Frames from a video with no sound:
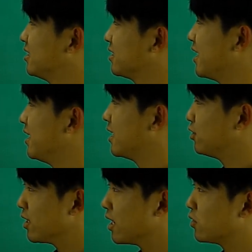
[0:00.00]
Okay, now
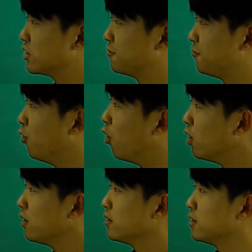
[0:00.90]
looking at question
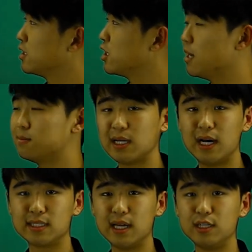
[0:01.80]
4, the terms
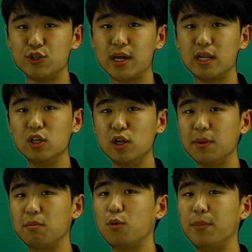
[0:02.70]
are starting to get a little
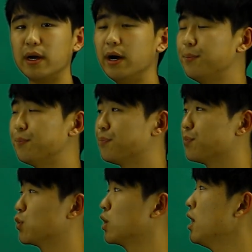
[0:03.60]
bit more bigger.
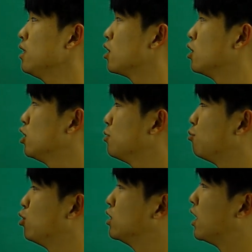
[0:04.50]
Okay, they're a little bit
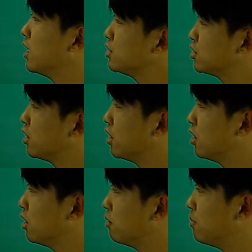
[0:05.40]
more large,
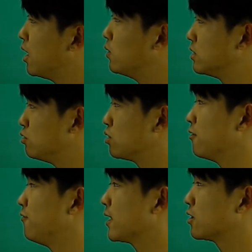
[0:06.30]
but we're still going
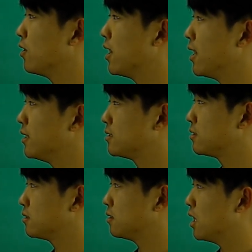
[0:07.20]
to
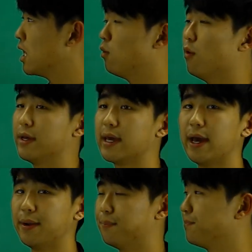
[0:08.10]
factorize uh, what we can.